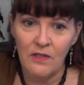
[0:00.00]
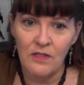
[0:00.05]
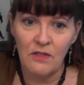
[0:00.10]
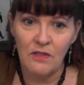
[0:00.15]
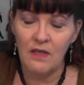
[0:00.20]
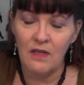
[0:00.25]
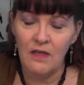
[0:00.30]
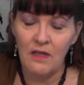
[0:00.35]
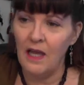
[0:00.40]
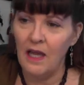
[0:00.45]
so
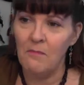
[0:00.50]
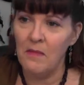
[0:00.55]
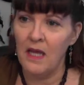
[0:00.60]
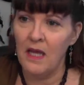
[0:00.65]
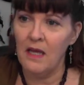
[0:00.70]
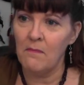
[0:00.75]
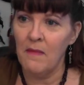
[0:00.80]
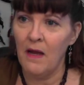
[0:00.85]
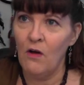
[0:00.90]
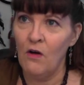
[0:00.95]
I can't
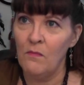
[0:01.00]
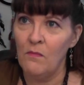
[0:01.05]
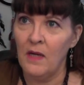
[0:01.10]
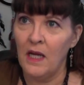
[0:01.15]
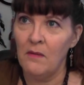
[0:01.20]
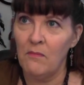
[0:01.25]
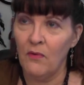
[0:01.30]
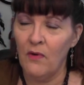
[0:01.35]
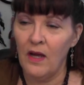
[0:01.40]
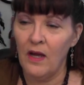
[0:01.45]
make my
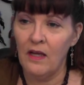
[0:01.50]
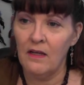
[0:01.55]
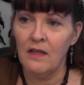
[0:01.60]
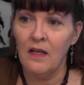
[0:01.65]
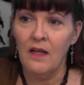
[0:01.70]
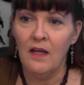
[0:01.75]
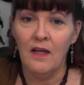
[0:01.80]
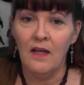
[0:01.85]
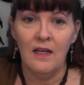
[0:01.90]
homemade bread.